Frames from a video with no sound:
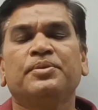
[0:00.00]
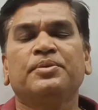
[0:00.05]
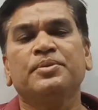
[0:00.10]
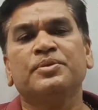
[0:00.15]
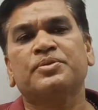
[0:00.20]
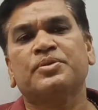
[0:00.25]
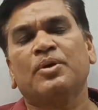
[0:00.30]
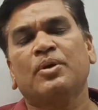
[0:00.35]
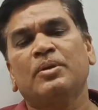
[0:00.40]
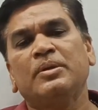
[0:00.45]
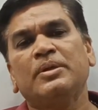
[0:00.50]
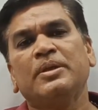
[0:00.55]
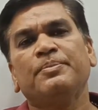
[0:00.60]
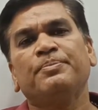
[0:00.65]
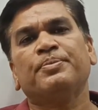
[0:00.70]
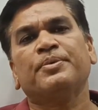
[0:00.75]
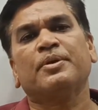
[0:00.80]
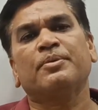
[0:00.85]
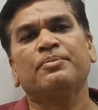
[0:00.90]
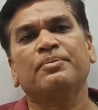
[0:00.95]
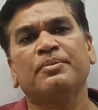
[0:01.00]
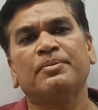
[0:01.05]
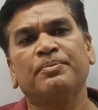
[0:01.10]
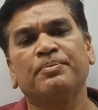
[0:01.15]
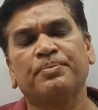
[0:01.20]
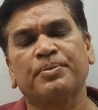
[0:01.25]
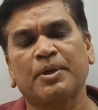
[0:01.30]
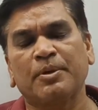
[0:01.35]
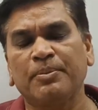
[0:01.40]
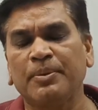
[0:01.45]
to solve the
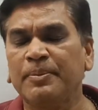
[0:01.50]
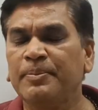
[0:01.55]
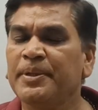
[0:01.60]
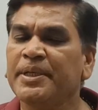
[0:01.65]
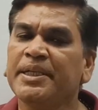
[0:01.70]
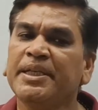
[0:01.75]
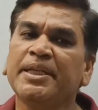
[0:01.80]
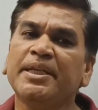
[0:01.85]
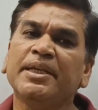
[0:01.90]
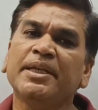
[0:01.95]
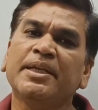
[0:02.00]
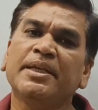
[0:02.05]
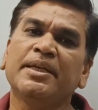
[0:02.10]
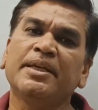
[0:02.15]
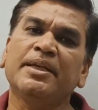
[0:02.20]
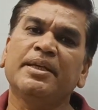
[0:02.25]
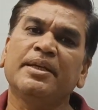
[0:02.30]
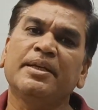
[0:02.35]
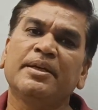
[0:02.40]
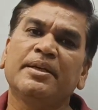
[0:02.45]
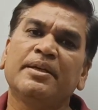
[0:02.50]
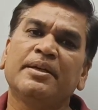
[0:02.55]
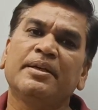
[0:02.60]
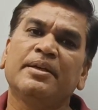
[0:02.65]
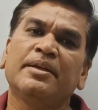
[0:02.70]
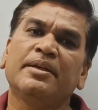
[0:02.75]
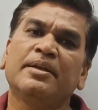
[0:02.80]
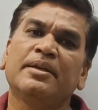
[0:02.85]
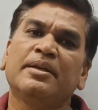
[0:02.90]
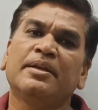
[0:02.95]
probability,
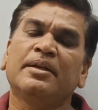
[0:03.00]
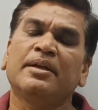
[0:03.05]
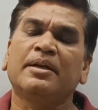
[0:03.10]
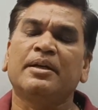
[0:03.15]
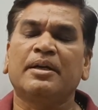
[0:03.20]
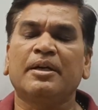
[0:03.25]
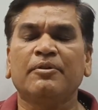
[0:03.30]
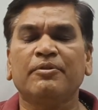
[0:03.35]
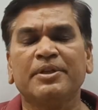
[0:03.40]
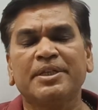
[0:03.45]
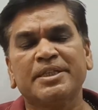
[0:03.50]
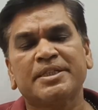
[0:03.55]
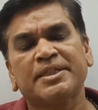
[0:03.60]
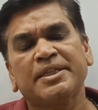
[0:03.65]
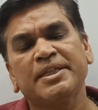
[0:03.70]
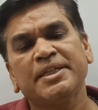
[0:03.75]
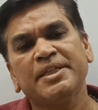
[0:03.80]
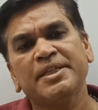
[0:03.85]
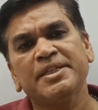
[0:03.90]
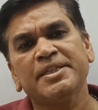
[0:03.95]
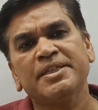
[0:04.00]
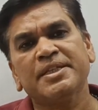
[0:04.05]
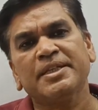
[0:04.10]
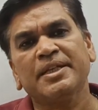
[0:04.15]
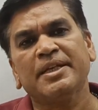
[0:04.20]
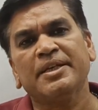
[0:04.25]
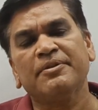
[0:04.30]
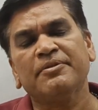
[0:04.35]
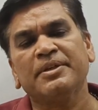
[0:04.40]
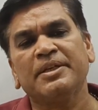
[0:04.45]
our statistician
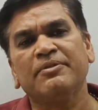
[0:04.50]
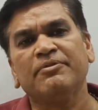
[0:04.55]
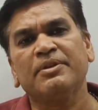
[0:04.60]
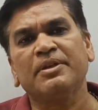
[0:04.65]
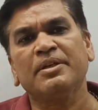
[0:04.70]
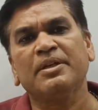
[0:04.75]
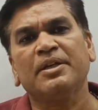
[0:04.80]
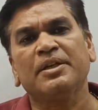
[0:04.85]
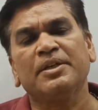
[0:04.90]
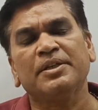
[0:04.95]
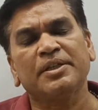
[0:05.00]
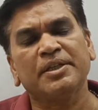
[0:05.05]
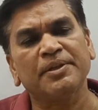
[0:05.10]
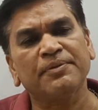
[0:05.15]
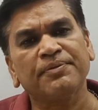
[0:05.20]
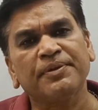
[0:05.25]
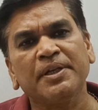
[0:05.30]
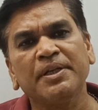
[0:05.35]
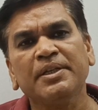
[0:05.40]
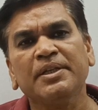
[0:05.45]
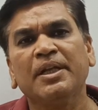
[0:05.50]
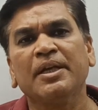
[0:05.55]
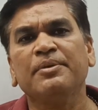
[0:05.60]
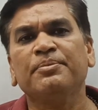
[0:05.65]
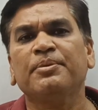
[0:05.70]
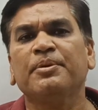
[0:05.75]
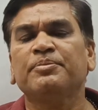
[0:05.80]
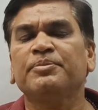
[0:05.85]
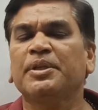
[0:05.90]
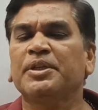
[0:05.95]
have given different type
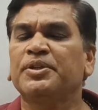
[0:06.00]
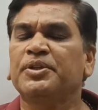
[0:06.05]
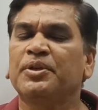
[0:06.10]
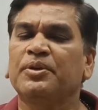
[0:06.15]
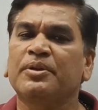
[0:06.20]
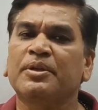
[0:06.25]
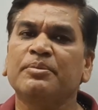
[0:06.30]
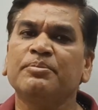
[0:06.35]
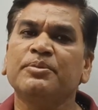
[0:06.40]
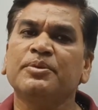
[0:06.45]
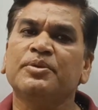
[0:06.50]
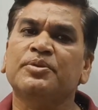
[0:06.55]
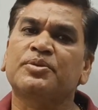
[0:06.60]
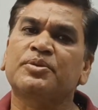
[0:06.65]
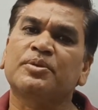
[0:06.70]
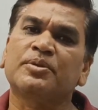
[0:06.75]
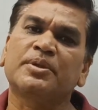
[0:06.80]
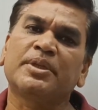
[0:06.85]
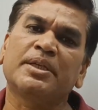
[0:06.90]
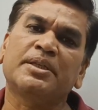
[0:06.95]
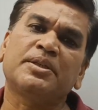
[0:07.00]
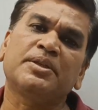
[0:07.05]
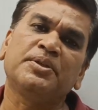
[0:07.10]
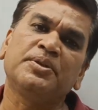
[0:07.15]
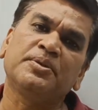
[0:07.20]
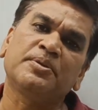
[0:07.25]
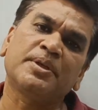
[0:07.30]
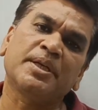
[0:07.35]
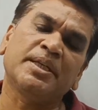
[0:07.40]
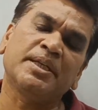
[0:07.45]
of the theorem so that
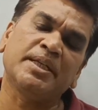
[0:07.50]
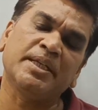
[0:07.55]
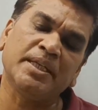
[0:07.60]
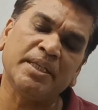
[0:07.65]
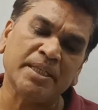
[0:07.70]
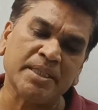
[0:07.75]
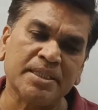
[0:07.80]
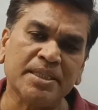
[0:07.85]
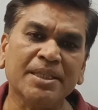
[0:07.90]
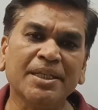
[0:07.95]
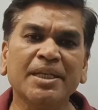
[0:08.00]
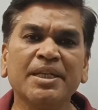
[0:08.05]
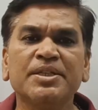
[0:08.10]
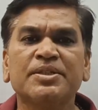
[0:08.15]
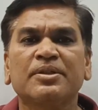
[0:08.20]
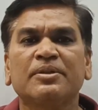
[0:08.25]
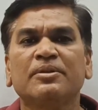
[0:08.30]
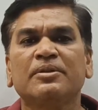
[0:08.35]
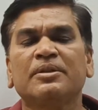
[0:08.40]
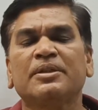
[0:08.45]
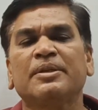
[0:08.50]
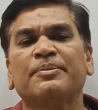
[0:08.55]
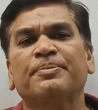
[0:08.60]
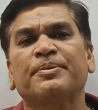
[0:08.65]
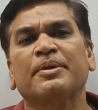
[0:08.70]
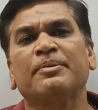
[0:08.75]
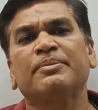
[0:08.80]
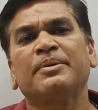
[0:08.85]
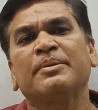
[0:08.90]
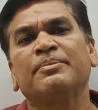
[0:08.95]
you can easily solve the
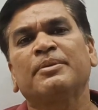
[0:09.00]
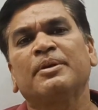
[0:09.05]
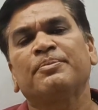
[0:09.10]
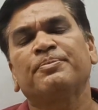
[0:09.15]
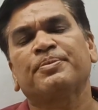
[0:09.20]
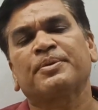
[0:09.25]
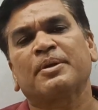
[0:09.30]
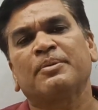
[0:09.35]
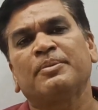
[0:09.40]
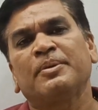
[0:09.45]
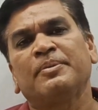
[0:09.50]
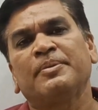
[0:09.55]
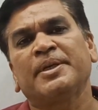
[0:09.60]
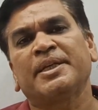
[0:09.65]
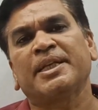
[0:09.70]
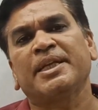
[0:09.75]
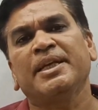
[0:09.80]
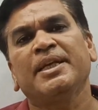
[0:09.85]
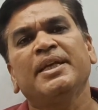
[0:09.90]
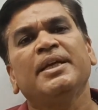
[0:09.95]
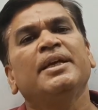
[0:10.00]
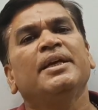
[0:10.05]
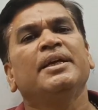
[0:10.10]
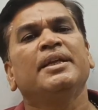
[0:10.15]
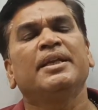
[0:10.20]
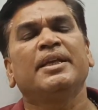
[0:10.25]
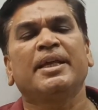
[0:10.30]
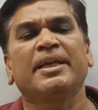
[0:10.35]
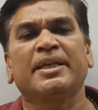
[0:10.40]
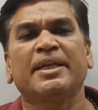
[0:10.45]
problem of probability,
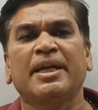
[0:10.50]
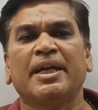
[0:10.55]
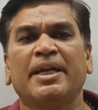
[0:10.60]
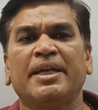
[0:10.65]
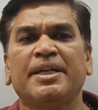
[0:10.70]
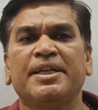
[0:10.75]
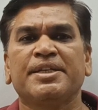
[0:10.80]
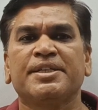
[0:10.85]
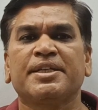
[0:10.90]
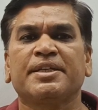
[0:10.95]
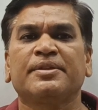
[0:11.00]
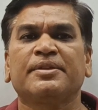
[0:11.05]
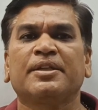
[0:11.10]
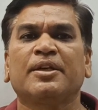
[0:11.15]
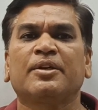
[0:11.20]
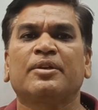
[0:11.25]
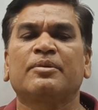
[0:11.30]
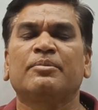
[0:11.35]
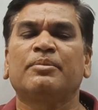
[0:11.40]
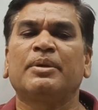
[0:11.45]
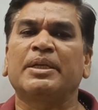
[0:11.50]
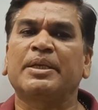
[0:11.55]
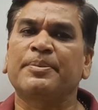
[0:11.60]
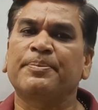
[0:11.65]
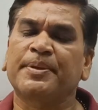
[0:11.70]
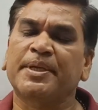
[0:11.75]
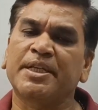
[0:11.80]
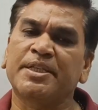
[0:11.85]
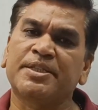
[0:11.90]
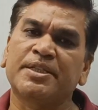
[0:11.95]
like addition theorem,
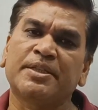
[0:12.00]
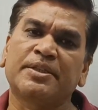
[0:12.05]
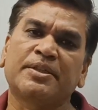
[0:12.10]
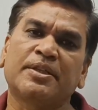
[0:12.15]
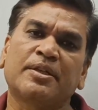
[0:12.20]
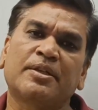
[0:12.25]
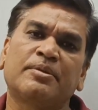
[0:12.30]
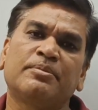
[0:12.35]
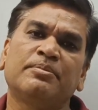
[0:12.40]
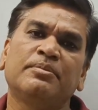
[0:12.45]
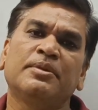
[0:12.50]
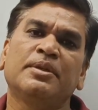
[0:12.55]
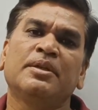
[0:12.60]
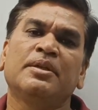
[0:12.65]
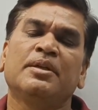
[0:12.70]
multiplication theorem,